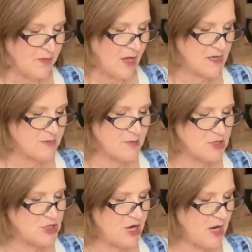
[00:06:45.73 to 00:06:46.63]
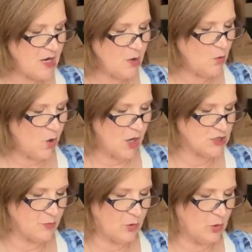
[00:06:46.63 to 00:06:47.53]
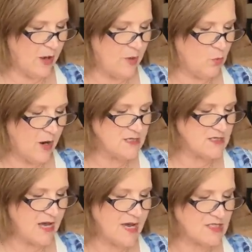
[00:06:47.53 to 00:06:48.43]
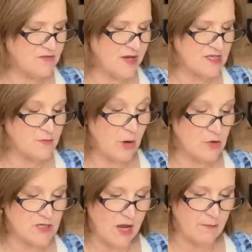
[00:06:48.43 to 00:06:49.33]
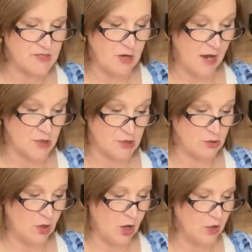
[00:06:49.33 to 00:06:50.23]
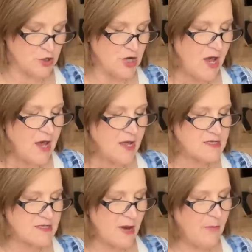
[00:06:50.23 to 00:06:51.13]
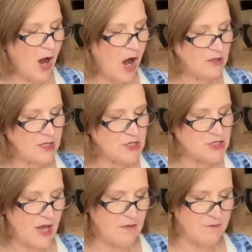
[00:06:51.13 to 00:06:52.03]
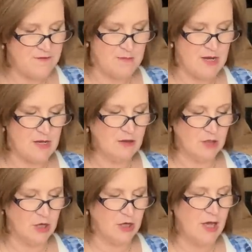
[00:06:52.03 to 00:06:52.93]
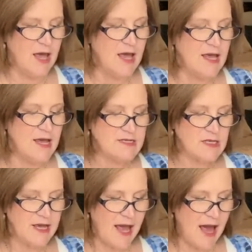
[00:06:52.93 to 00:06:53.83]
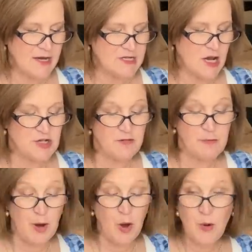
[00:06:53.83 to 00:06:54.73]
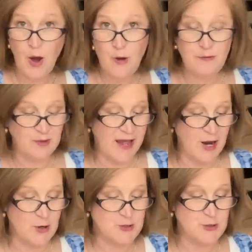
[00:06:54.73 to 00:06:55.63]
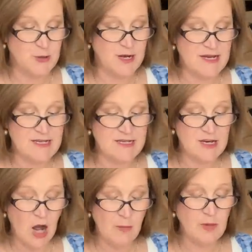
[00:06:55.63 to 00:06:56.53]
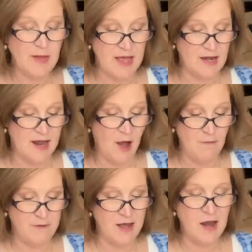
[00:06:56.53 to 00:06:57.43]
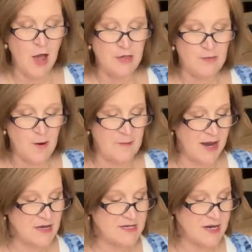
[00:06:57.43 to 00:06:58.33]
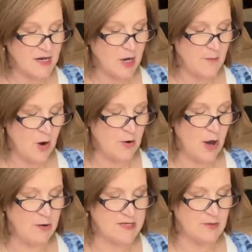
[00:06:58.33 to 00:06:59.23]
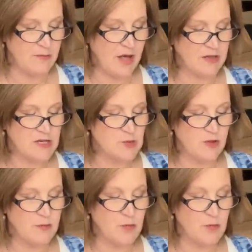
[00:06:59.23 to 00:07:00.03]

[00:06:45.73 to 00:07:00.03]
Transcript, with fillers: It's machine washable and one size fits most up to extra large. It says a polished and feminine look, easily add a touch of boho flair to con complement any outfit. The romantic kimono is embellished with